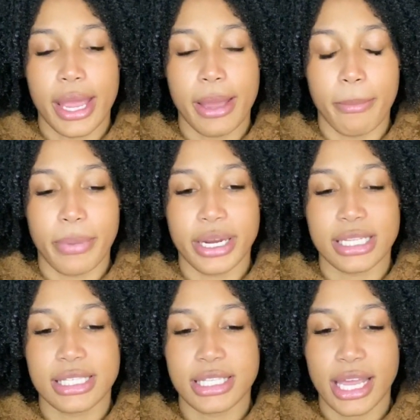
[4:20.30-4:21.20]
But
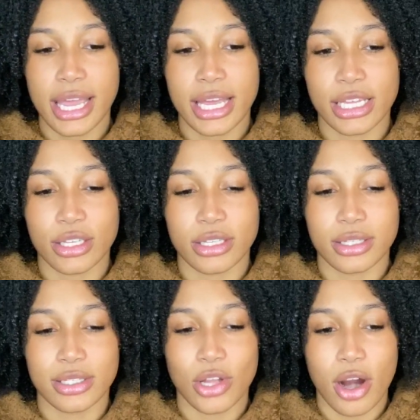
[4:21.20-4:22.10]
instead
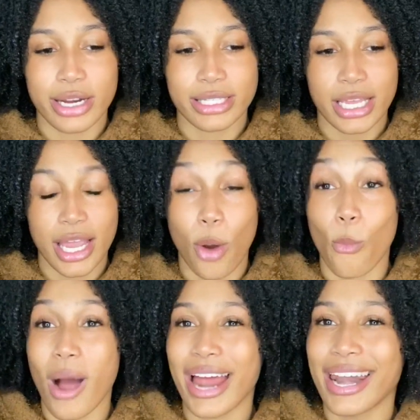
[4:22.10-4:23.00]
start saying,
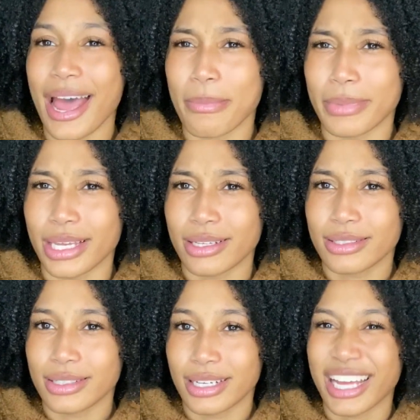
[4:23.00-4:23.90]
why not me?
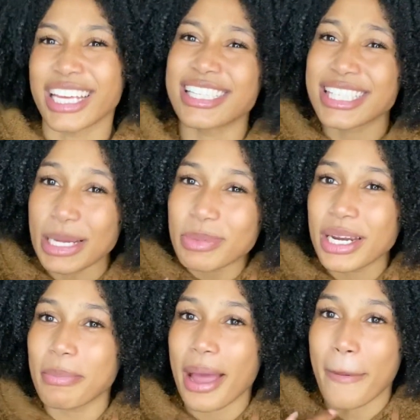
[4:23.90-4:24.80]
Like, it's something
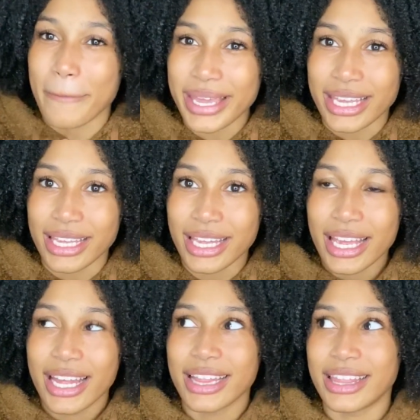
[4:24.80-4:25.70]
about me
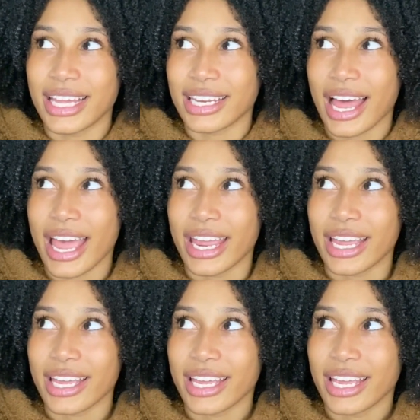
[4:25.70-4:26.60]
that
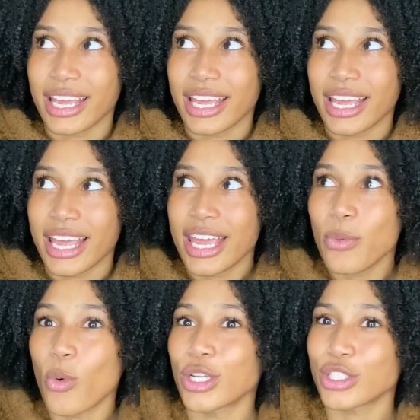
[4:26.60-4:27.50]
like he
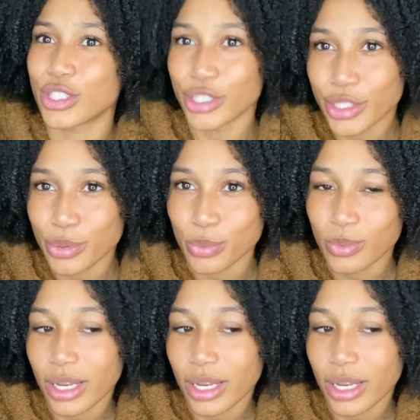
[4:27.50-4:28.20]
wants to do.